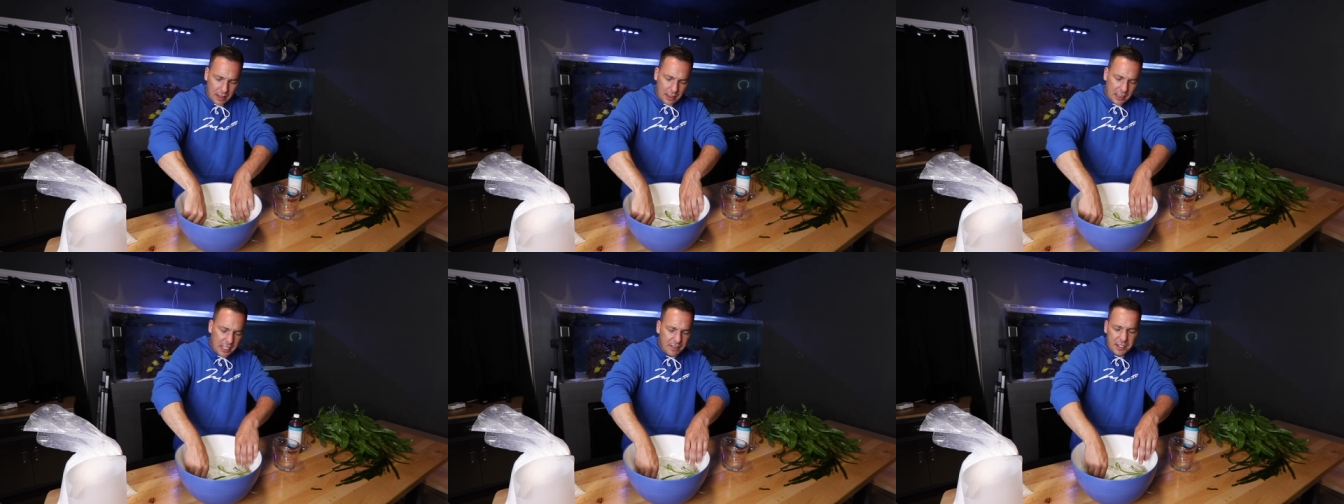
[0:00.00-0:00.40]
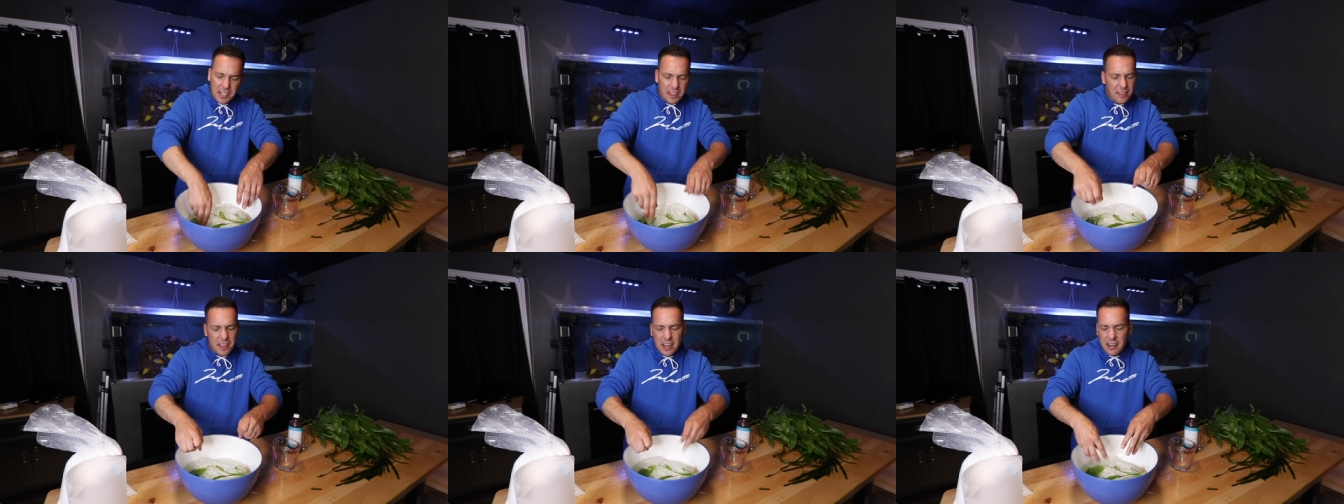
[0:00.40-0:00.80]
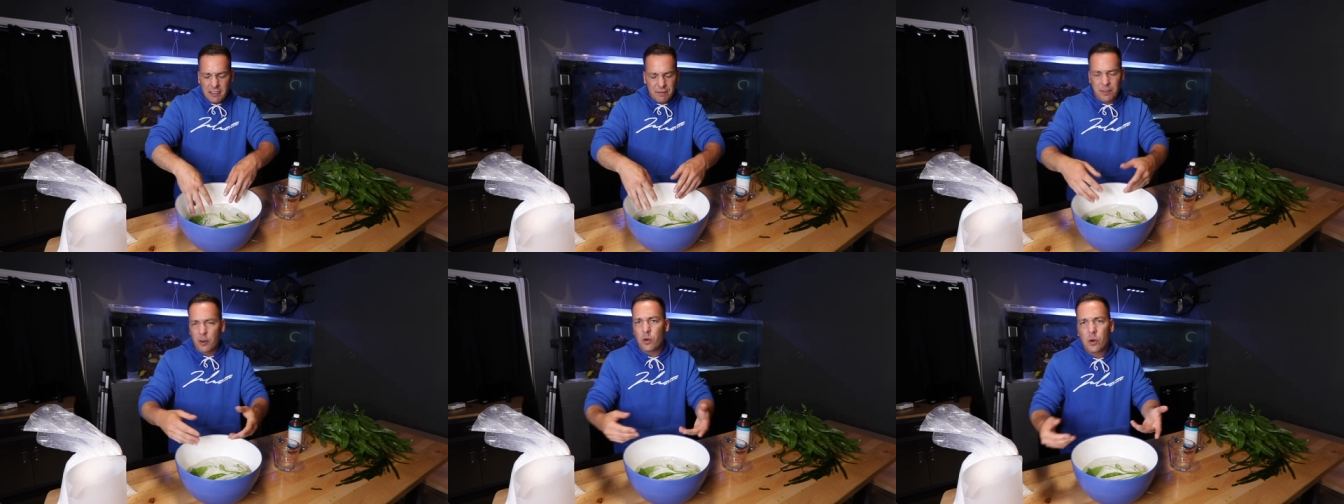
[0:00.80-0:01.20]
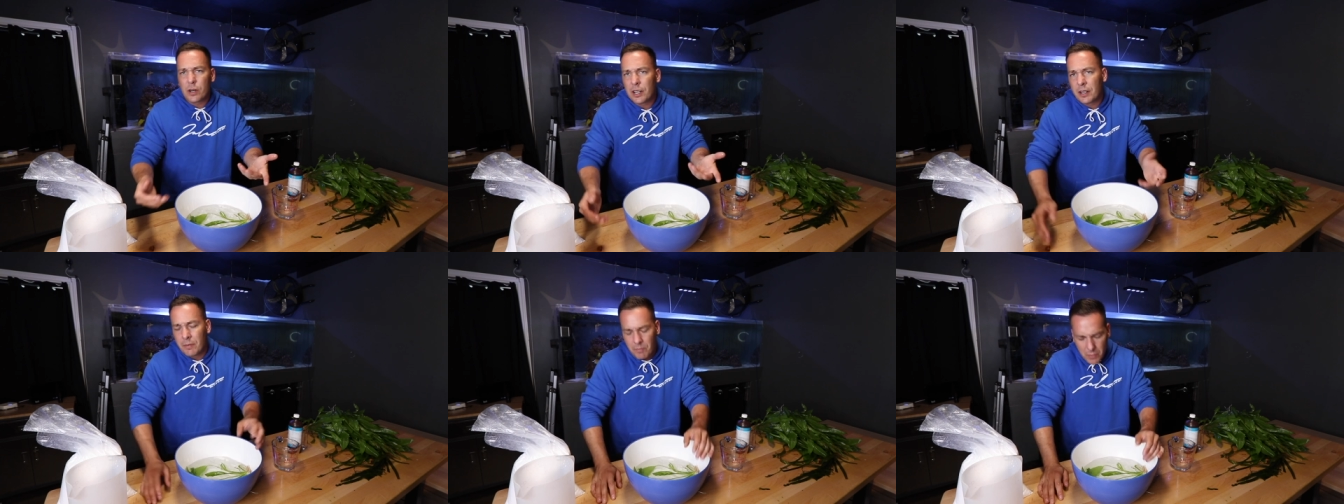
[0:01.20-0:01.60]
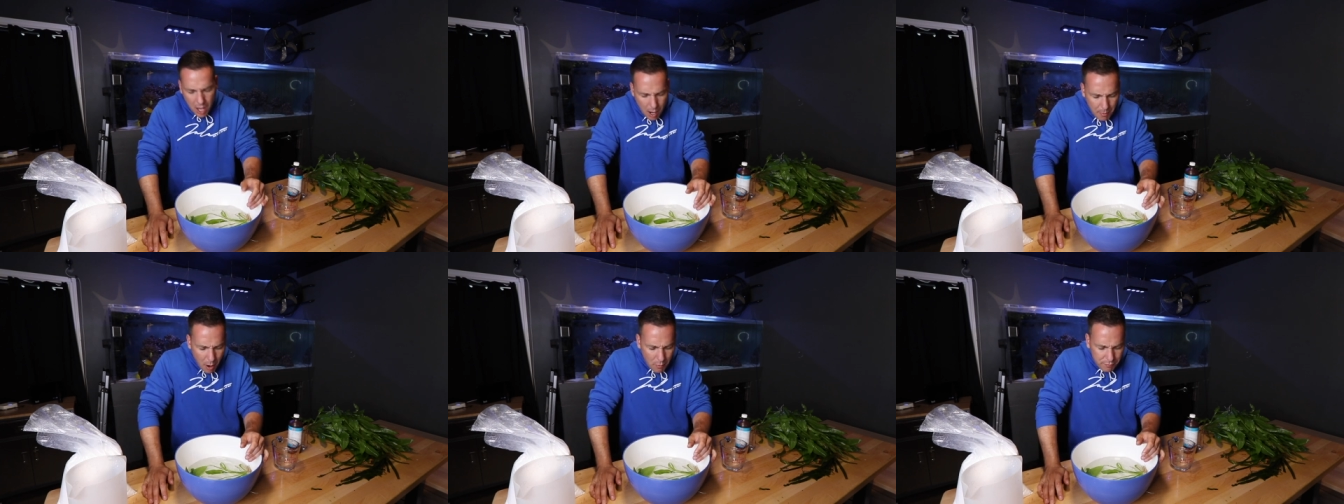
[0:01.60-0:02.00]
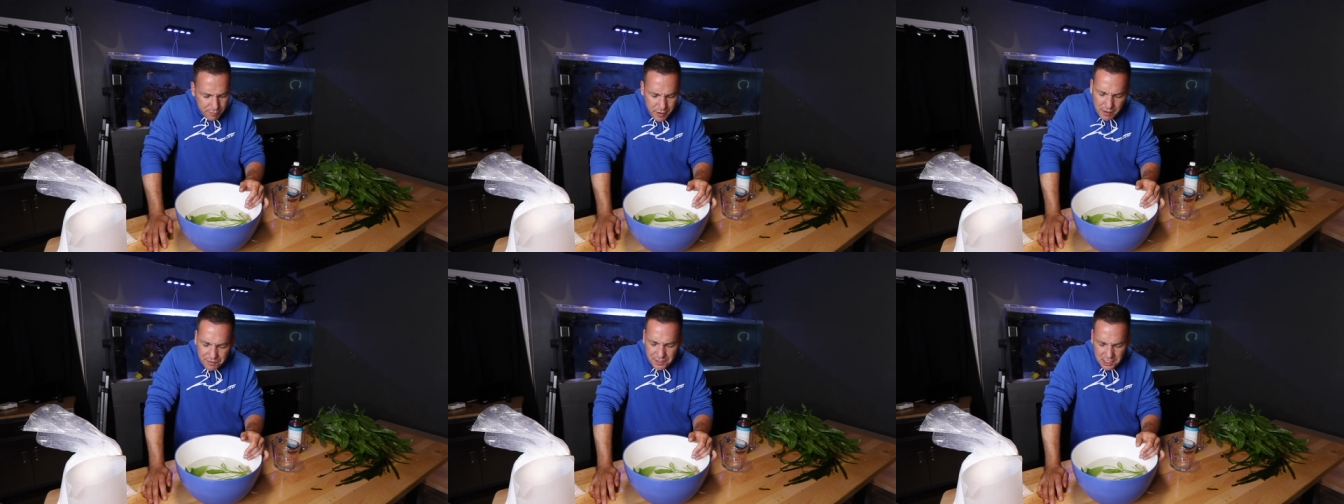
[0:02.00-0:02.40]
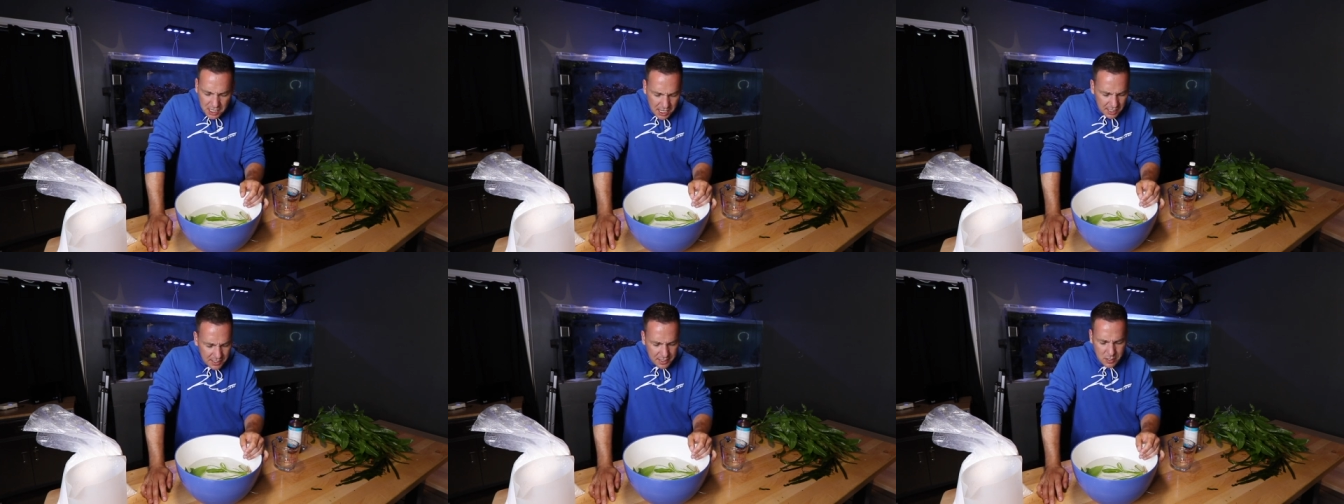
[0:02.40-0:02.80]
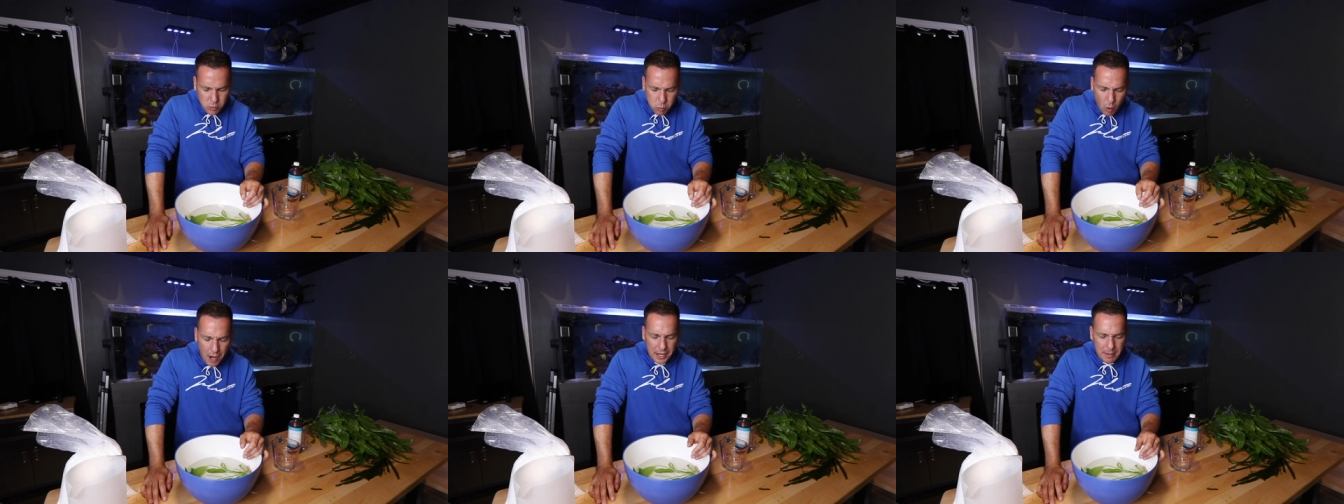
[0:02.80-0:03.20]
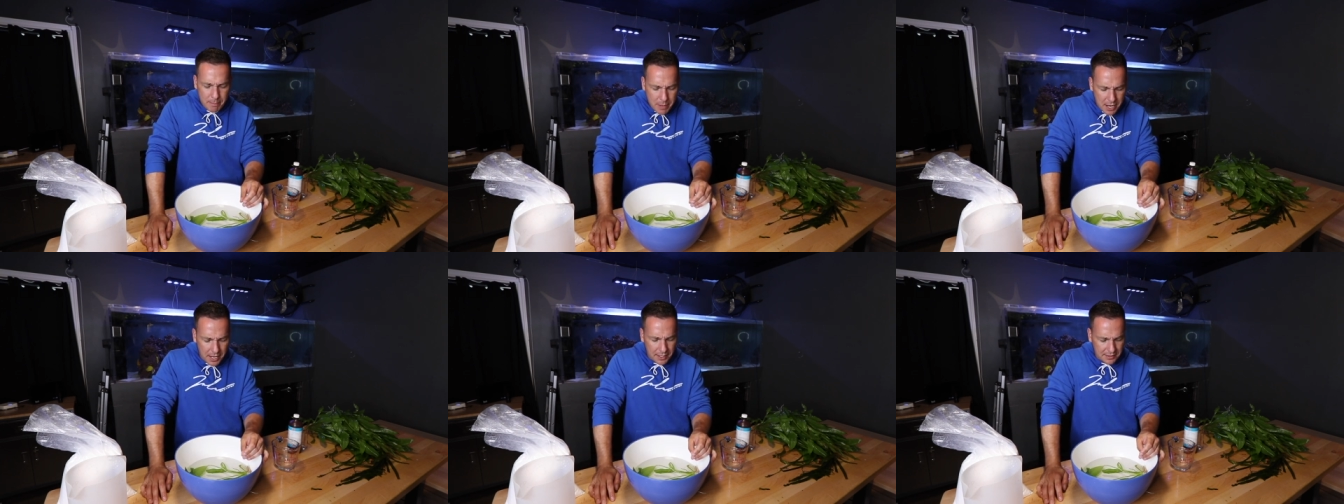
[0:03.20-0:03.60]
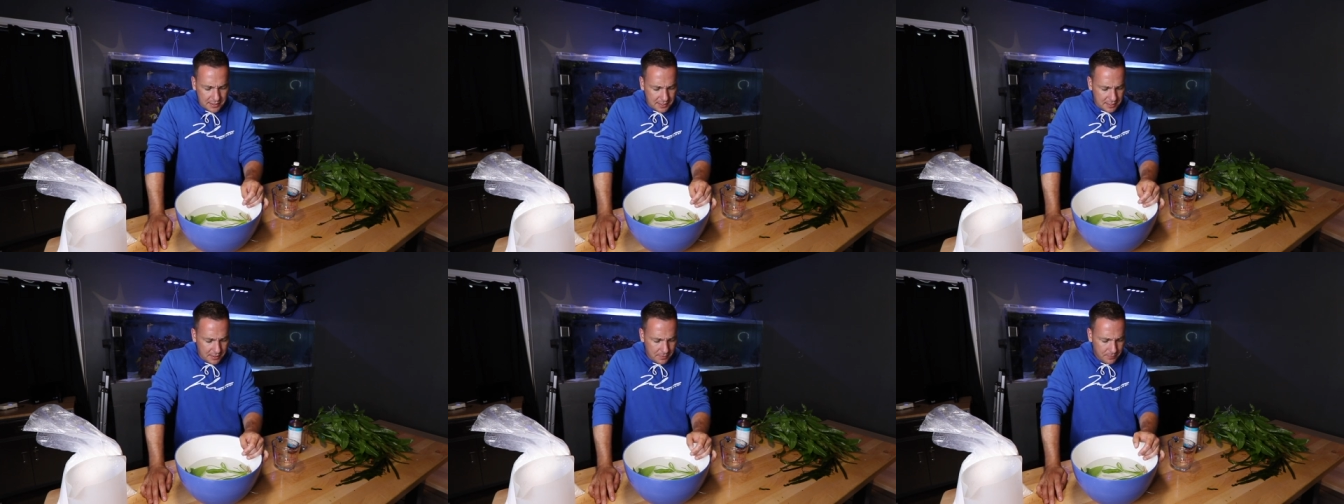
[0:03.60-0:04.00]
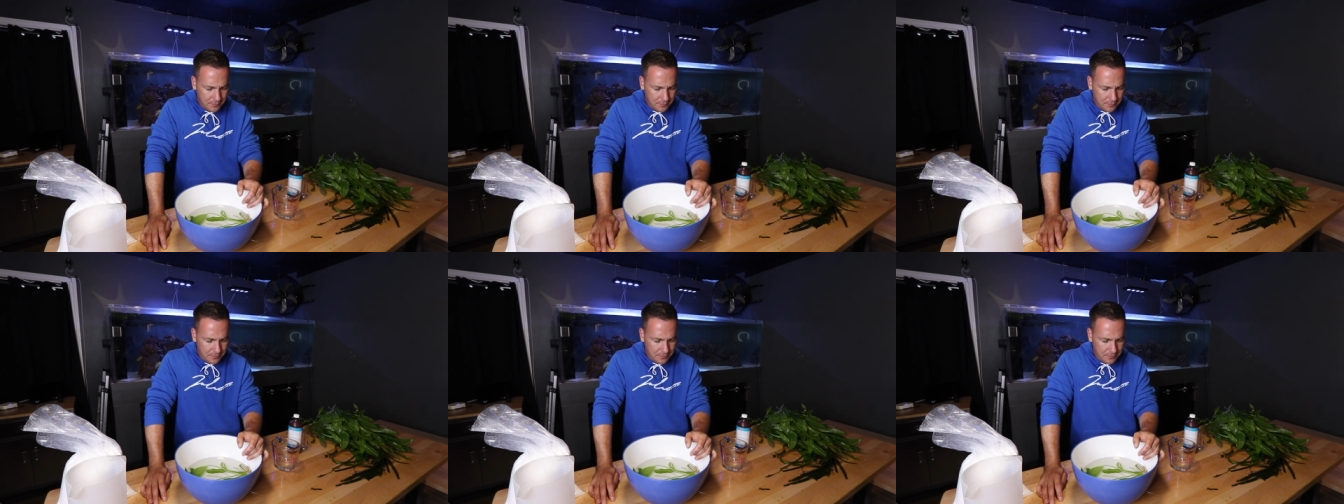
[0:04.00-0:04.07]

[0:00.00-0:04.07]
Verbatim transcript: Leave it in there for about 15 to 20 minutes.